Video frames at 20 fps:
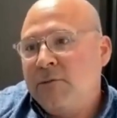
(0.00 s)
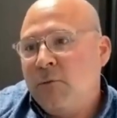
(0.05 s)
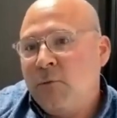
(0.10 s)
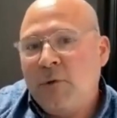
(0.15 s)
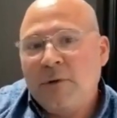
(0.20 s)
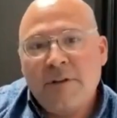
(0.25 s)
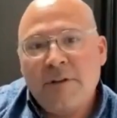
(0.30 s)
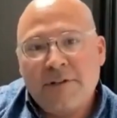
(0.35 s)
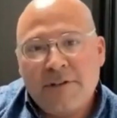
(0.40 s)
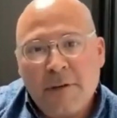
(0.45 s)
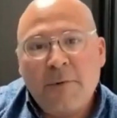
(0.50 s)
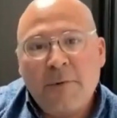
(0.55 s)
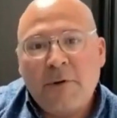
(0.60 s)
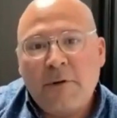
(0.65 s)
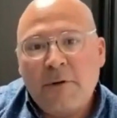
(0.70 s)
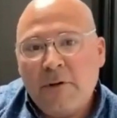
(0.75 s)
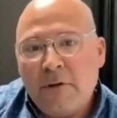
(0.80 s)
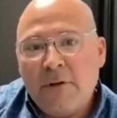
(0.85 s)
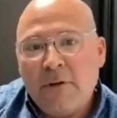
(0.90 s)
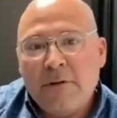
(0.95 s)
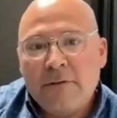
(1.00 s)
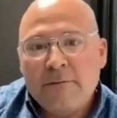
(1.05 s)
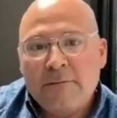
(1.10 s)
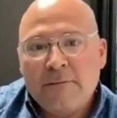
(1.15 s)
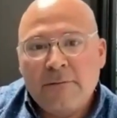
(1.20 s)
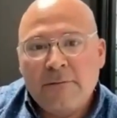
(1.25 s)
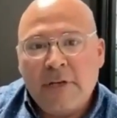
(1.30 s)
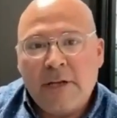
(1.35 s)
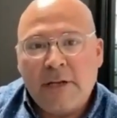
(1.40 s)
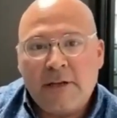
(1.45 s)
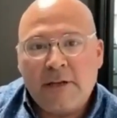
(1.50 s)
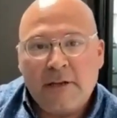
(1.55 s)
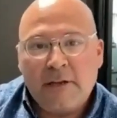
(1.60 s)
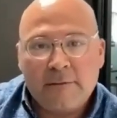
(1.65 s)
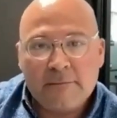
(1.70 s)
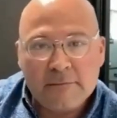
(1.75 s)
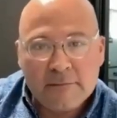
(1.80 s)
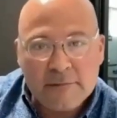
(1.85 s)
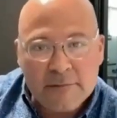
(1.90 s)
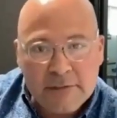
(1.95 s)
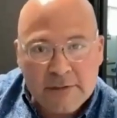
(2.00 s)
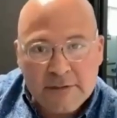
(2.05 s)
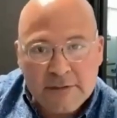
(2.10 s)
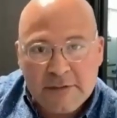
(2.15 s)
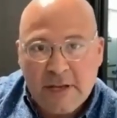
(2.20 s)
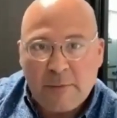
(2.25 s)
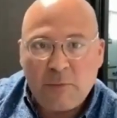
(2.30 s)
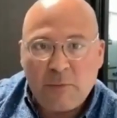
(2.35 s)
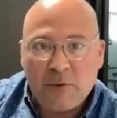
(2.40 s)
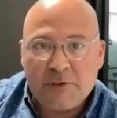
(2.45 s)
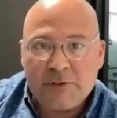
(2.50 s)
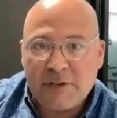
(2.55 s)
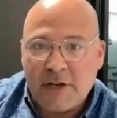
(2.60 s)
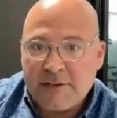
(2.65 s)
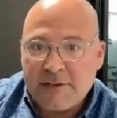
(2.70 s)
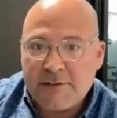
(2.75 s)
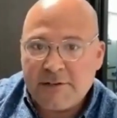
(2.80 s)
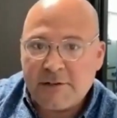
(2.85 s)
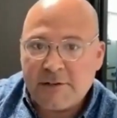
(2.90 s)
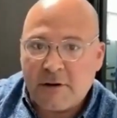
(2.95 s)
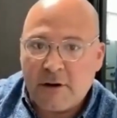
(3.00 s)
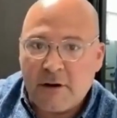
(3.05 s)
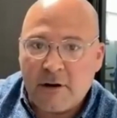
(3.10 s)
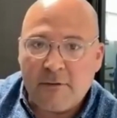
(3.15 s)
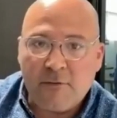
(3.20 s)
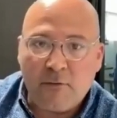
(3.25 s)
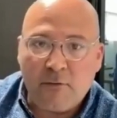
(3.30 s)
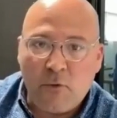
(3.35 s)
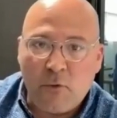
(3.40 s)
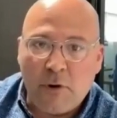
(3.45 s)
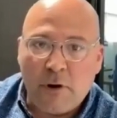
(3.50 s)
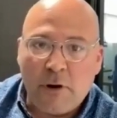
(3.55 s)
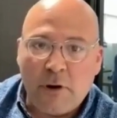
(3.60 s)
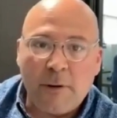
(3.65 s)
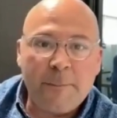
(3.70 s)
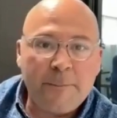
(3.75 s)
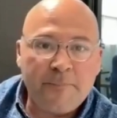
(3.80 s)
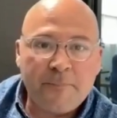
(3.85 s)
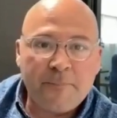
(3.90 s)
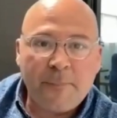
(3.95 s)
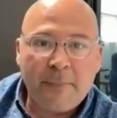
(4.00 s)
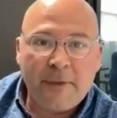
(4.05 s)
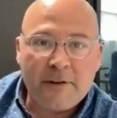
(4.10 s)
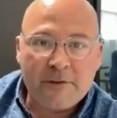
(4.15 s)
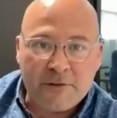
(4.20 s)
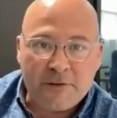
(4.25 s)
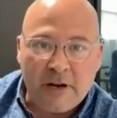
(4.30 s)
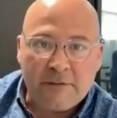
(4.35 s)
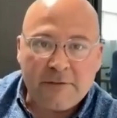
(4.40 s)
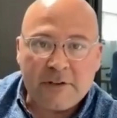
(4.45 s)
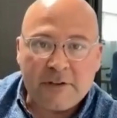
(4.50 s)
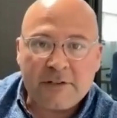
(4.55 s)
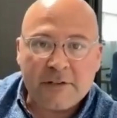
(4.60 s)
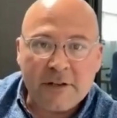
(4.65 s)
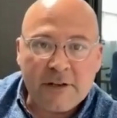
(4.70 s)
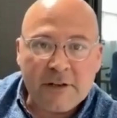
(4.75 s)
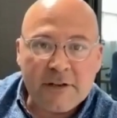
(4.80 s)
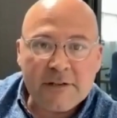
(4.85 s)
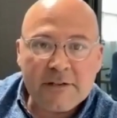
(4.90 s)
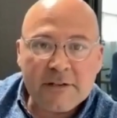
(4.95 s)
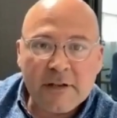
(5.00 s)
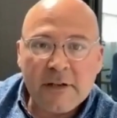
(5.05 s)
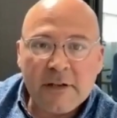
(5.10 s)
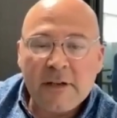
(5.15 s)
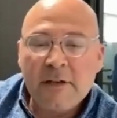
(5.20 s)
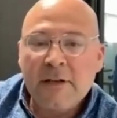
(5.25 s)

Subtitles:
the typical like sample sizes are for traffic studies,